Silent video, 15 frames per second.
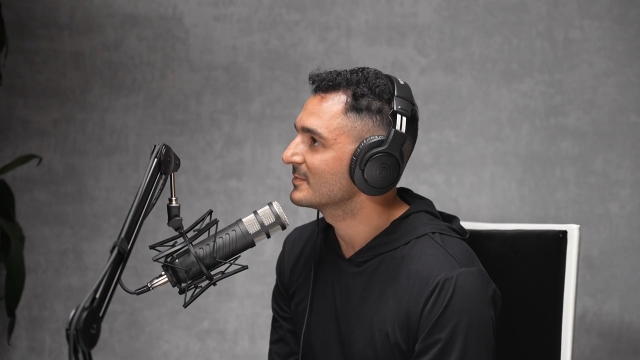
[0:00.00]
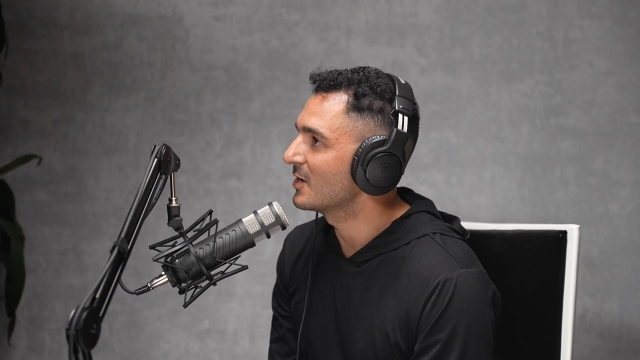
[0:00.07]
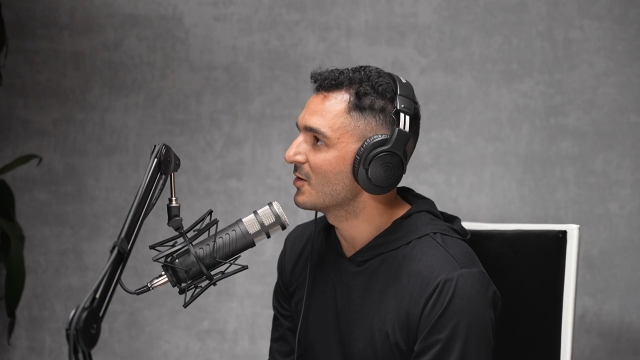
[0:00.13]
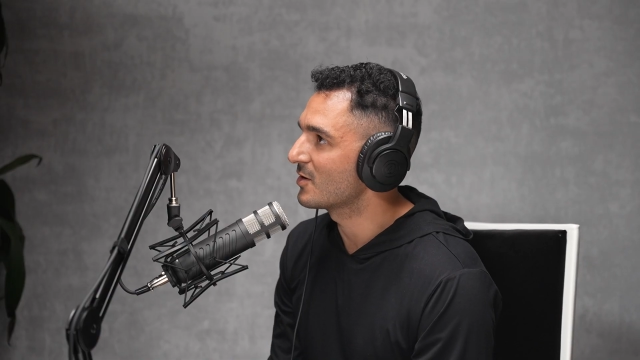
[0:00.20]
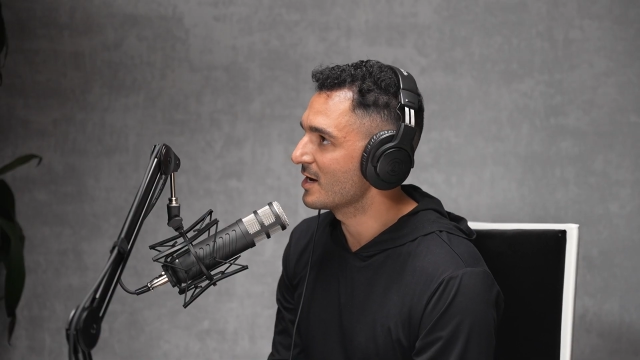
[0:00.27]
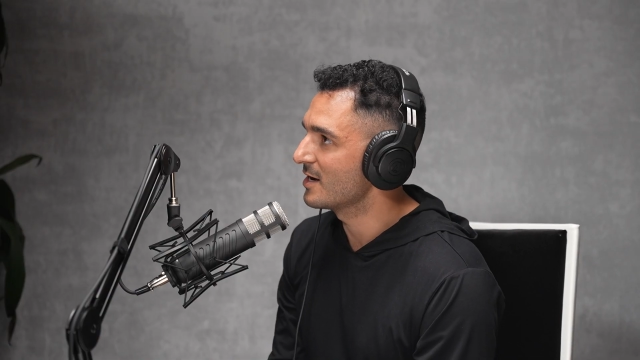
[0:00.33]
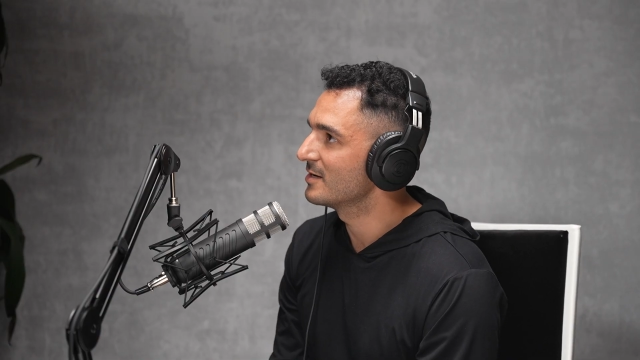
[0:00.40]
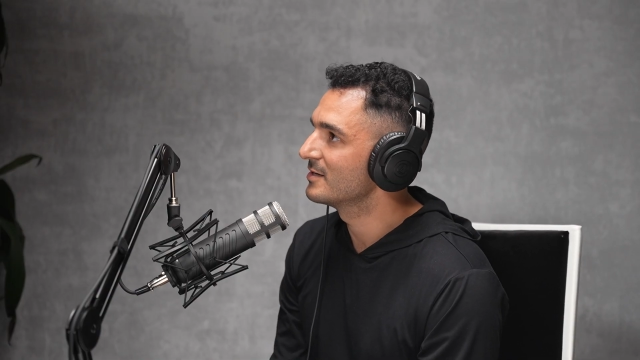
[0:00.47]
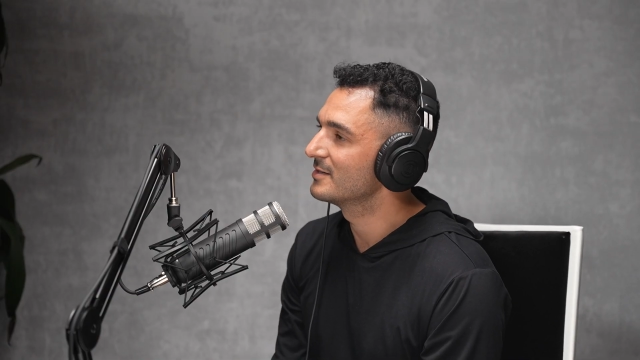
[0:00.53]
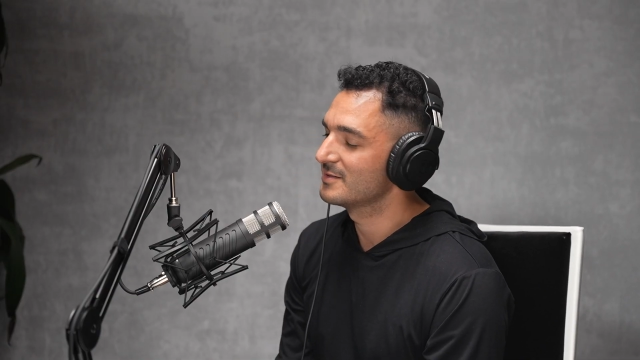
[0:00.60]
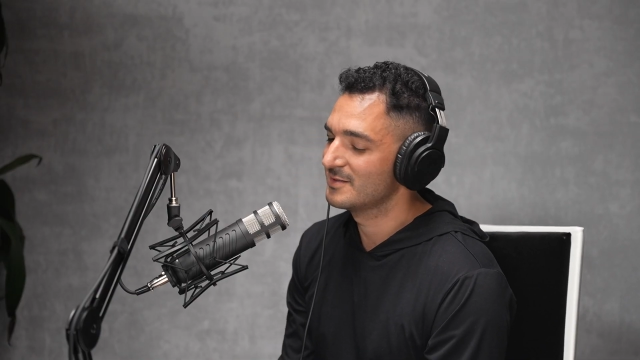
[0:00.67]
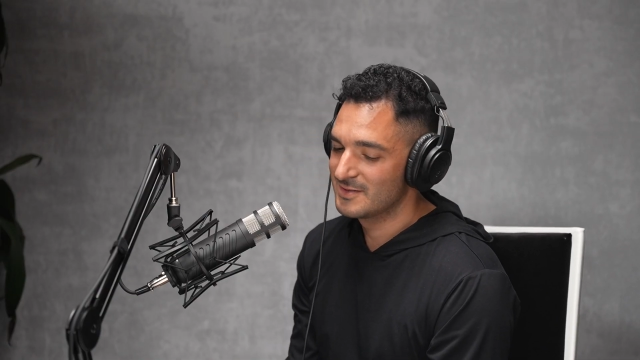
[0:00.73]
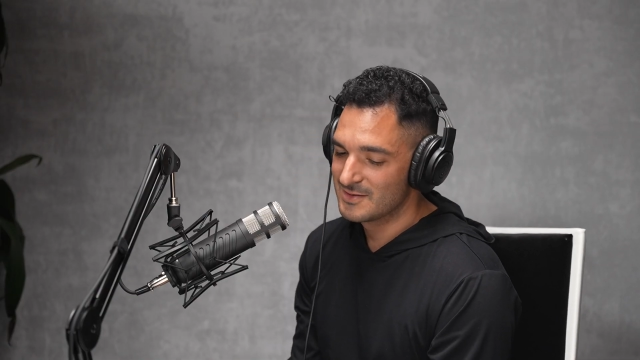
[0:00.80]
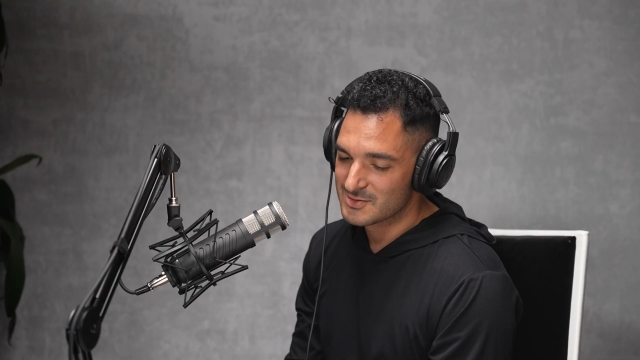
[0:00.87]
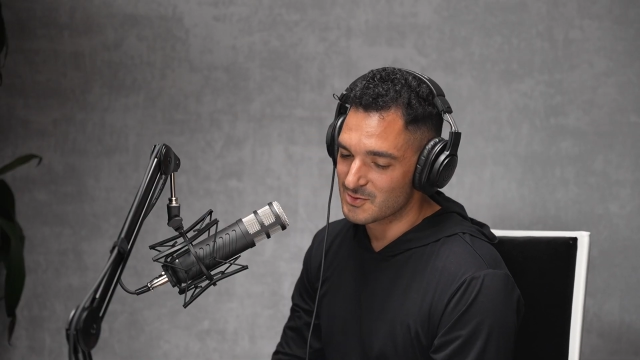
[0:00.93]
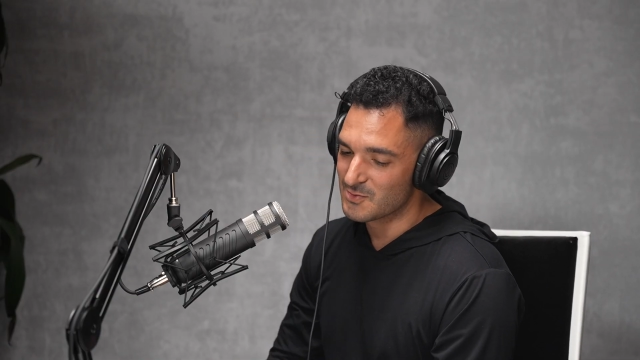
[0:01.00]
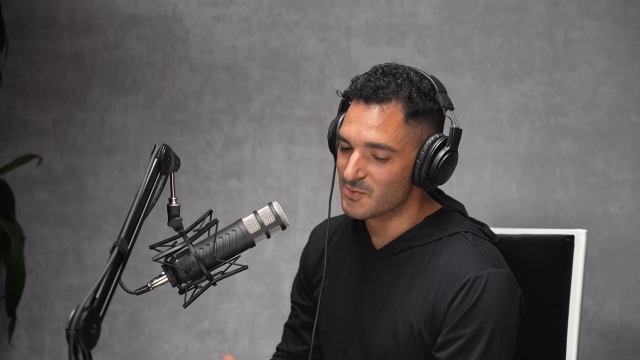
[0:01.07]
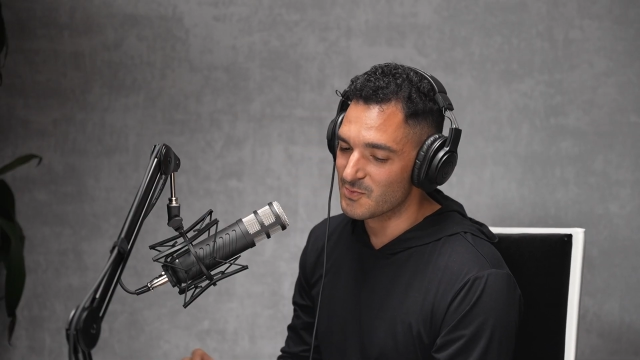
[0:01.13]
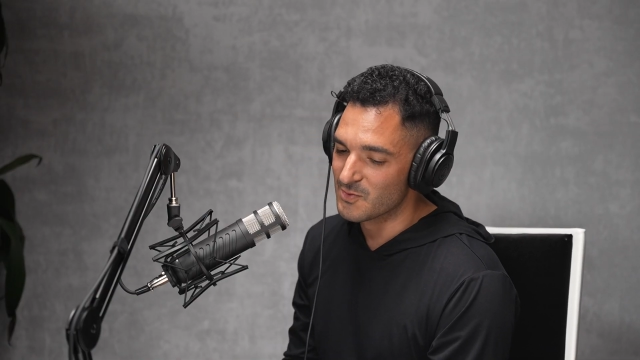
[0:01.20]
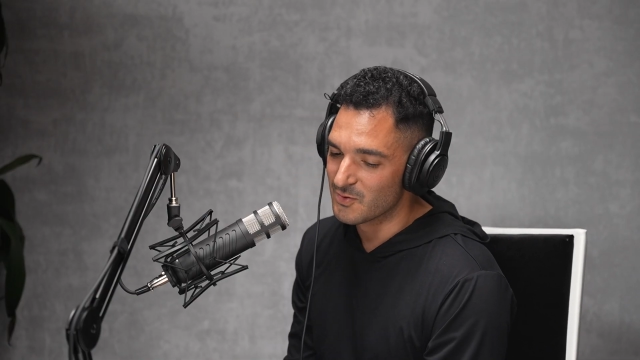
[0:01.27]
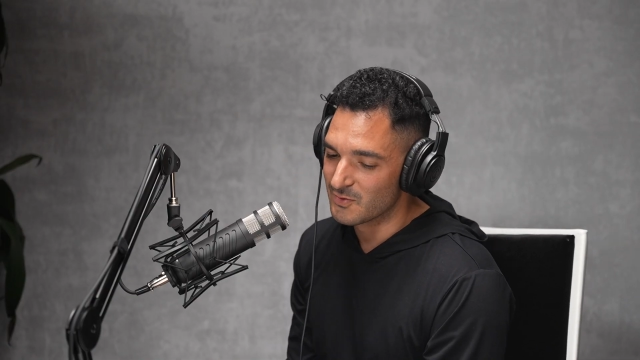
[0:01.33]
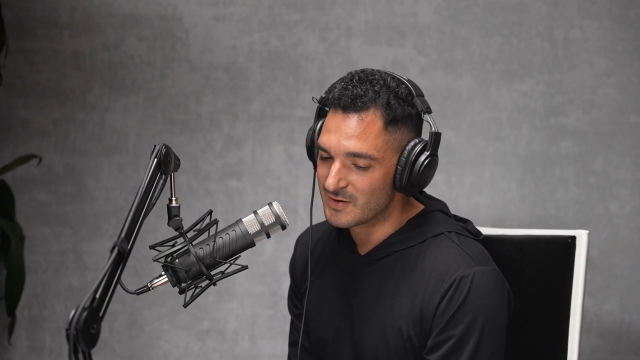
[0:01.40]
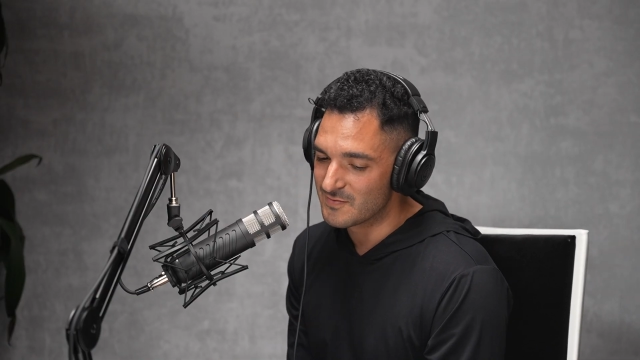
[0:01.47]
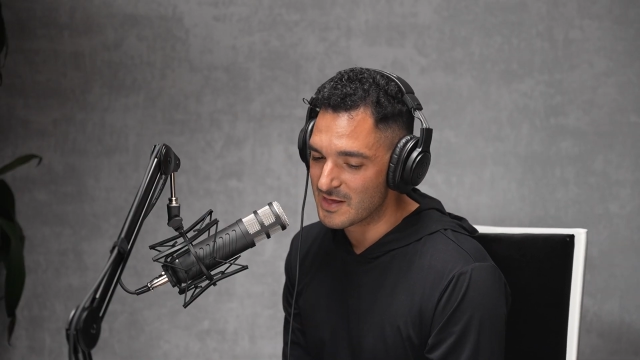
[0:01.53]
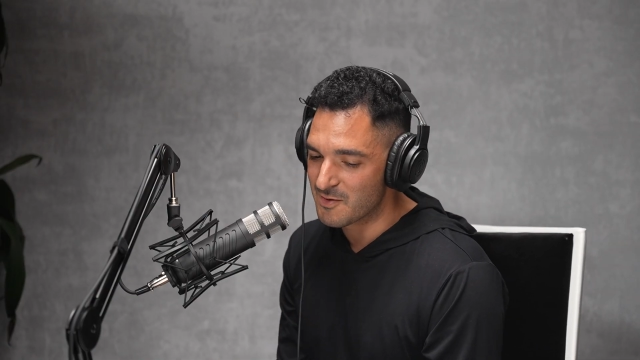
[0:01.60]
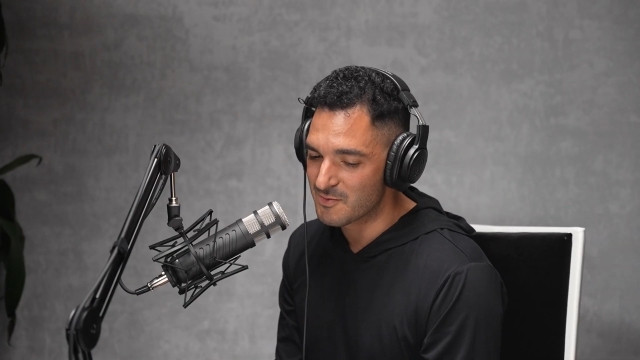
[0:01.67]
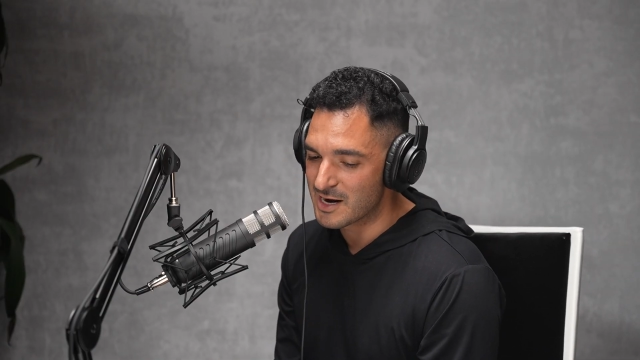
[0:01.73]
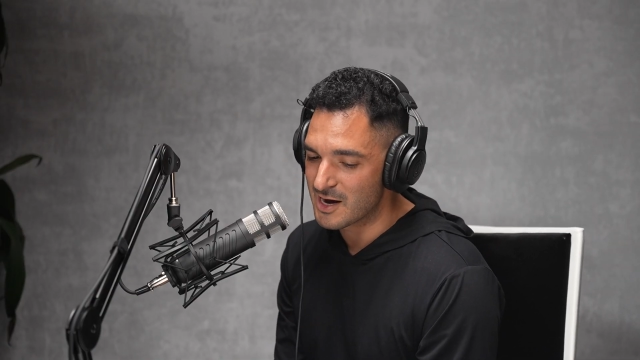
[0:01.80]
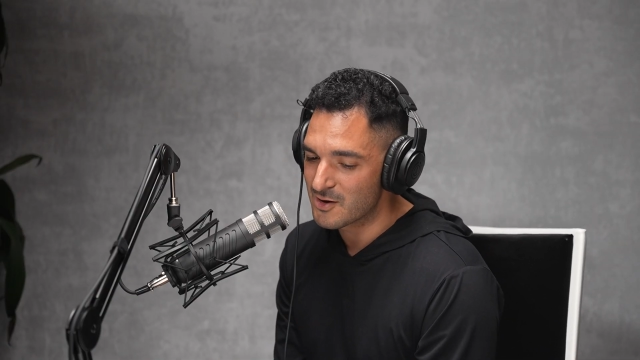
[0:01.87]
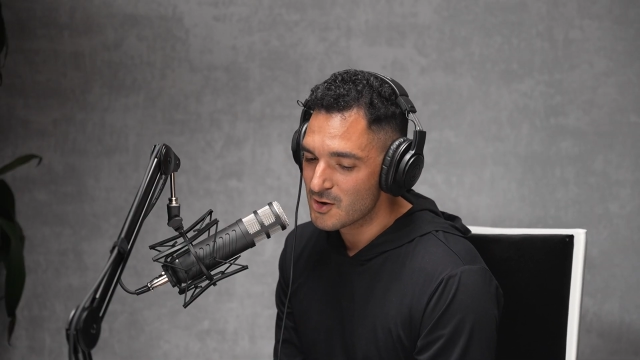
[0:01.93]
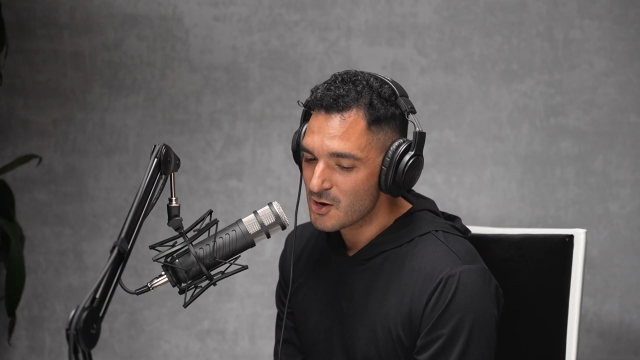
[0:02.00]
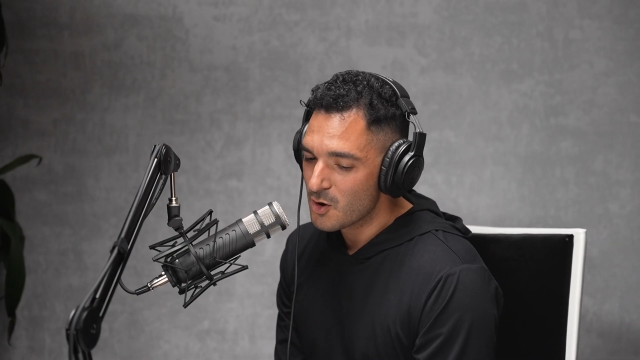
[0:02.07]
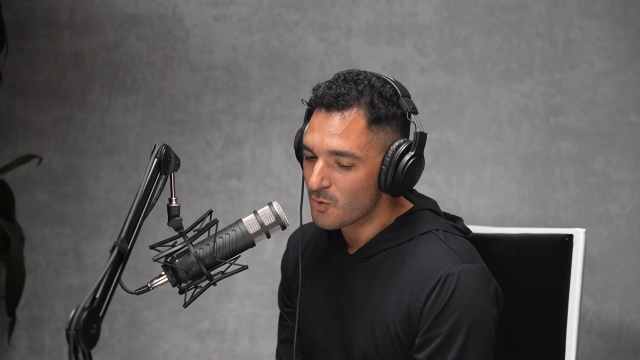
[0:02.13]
Okay. So we'll leave that one out.